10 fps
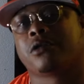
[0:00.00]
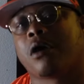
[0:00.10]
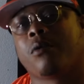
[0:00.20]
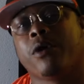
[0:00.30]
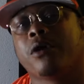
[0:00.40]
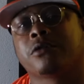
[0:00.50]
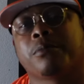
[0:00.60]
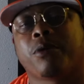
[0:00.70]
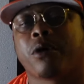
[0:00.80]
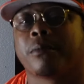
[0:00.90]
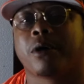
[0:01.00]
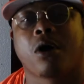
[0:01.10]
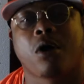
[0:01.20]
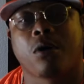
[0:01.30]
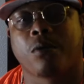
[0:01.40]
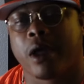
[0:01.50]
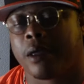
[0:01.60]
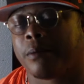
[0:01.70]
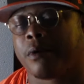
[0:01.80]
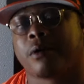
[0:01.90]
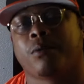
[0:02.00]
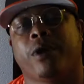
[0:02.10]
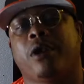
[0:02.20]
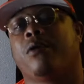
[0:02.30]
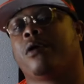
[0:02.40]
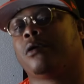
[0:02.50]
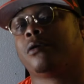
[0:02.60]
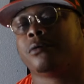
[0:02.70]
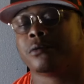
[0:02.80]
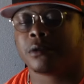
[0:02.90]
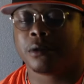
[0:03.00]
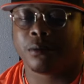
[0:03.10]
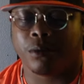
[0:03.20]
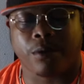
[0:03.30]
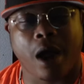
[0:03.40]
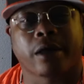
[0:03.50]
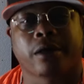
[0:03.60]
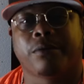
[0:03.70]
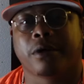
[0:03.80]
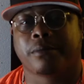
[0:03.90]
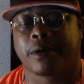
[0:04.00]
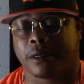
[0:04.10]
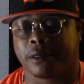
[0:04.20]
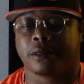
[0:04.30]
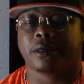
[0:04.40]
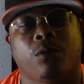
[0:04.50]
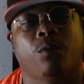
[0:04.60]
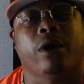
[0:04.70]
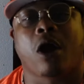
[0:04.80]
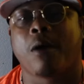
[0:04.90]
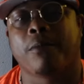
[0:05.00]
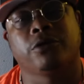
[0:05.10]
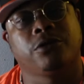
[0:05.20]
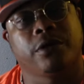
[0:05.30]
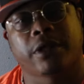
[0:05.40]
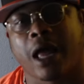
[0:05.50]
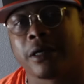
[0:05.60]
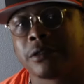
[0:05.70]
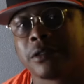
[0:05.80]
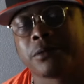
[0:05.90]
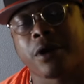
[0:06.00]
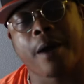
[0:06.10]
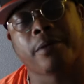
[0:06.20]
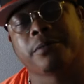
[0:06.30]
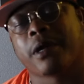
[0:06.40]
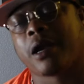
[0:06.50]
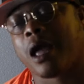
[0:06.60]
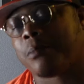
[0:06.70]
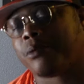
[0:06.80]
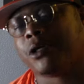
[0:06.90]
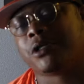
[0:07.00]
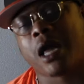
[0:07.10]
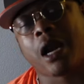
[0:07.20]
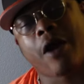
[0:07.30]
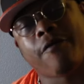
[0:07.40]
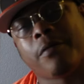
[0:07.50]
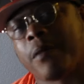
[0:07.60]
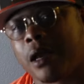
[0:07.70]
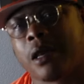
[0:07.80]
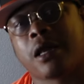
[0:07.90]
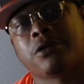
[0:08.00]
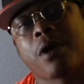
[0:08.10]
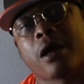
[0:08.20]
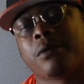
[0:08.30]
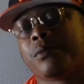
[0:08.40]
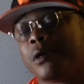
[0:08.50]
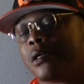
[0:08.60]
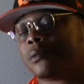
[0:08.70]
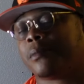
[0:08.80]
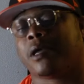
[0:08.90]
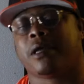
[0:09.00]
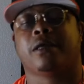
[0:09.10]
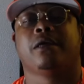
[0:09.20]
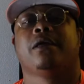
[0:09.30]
y'all, and we gonna support them the whole way, bro. Win or lose, we rocking with them, man. We almost to 1,000 subscribers, man. I appreciate everybody that's rocking with us, man.